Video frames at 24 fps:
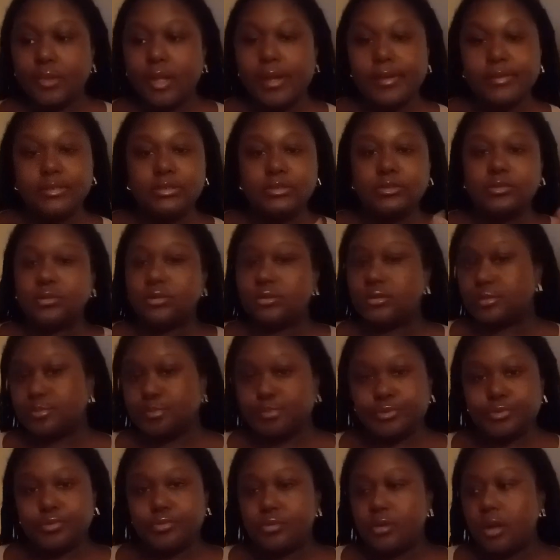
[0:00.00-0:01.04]

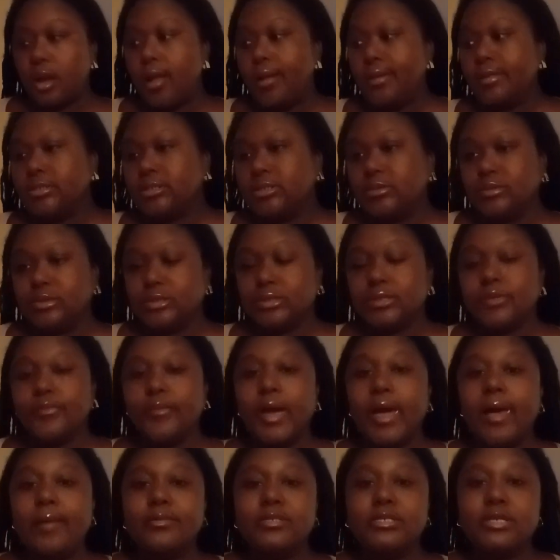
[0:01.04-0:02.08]
it was a
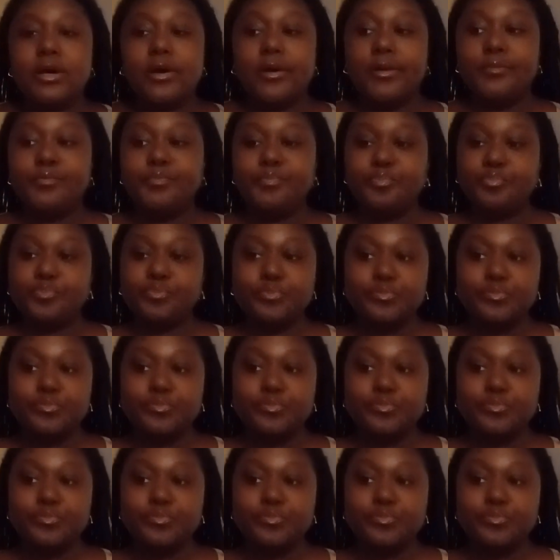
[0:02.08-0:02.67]
wrap. So,